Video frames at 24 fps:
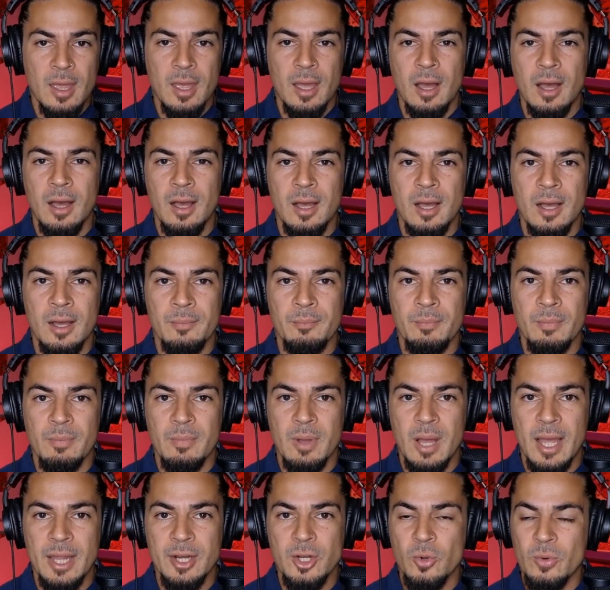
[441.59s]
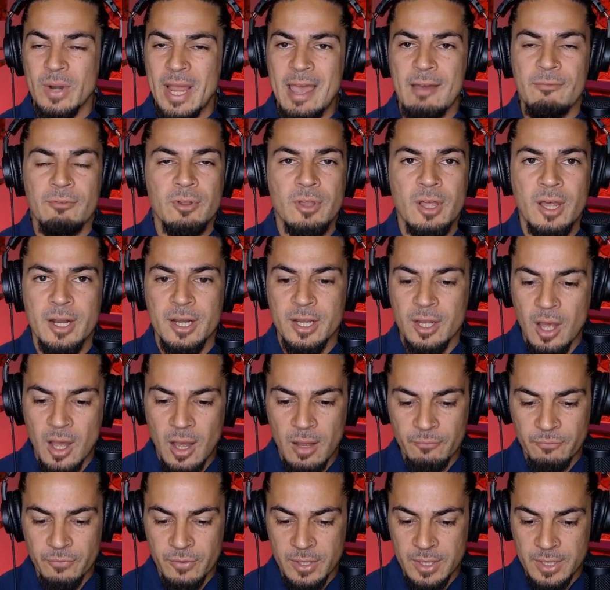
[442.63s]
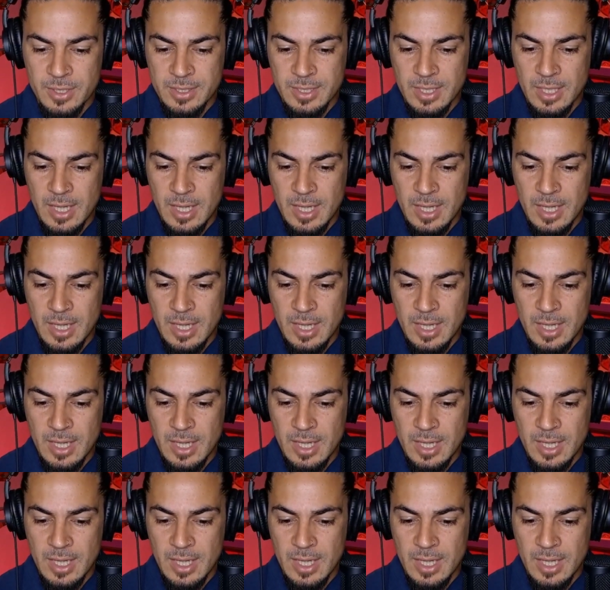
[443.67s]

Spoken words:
I don't have a lot of confidence,